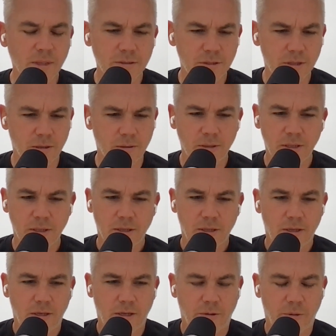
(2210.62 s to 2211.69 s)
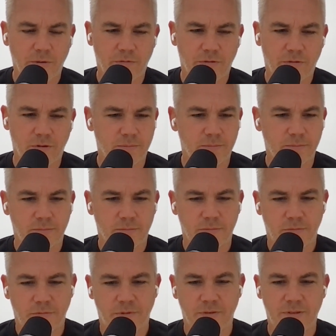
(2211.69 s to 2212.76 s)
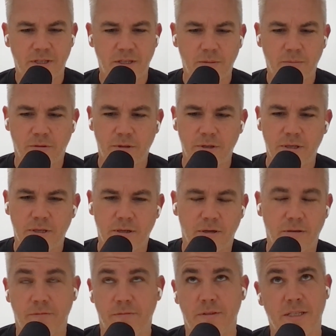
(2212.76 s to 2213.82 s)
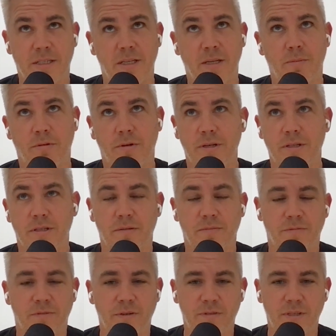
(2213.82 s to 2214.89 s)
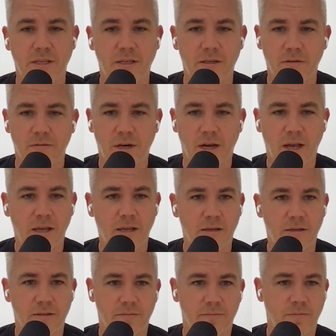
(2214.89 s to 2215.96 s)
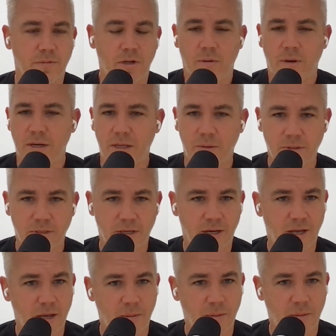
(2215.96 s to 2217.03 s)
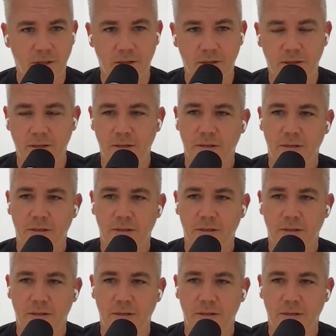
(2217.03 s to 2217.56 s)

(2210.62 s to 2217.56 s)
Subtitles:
So, we went from 15 employees or 60 employees to 15 overnight. No idea what's going to happen.